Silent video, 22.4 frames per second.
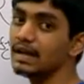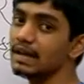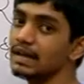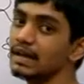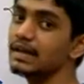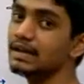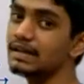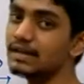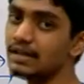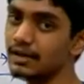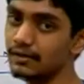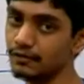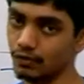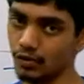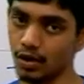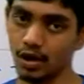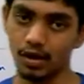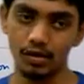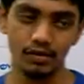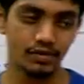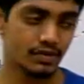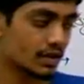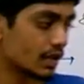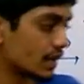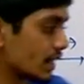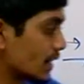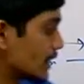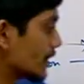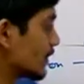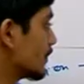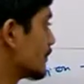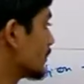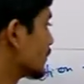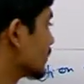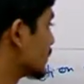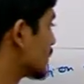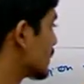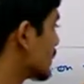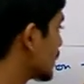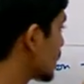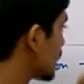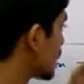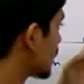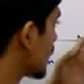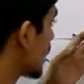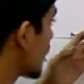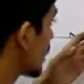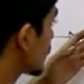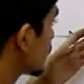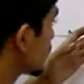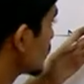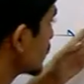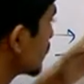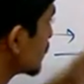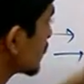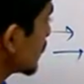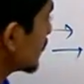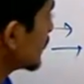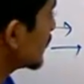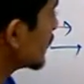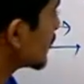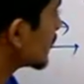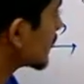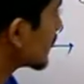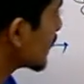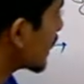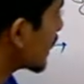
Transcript: it involves the reaction, it